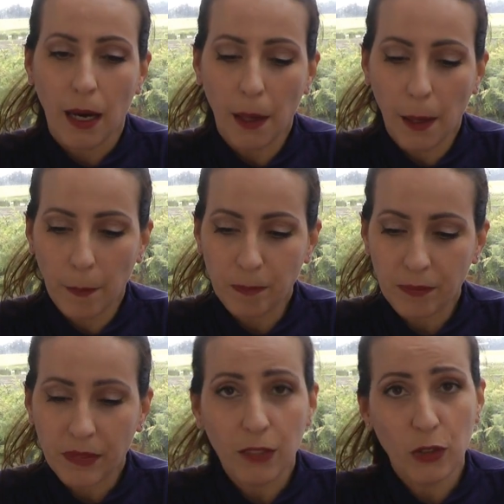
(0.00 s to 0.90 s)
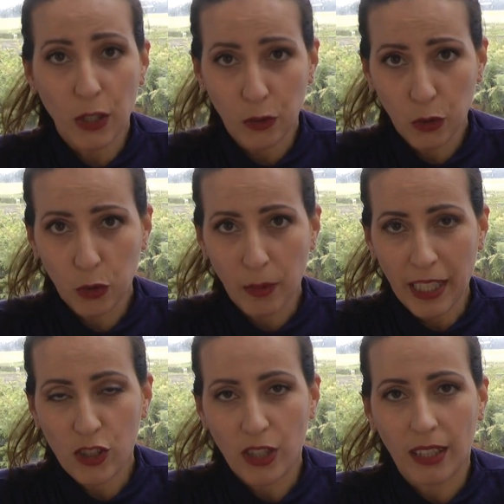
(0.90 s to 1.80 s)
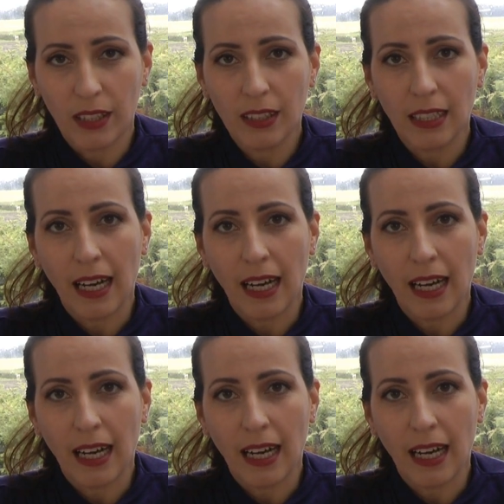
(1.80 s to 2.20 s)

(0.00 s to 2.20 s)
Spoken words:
If you are new to my channel,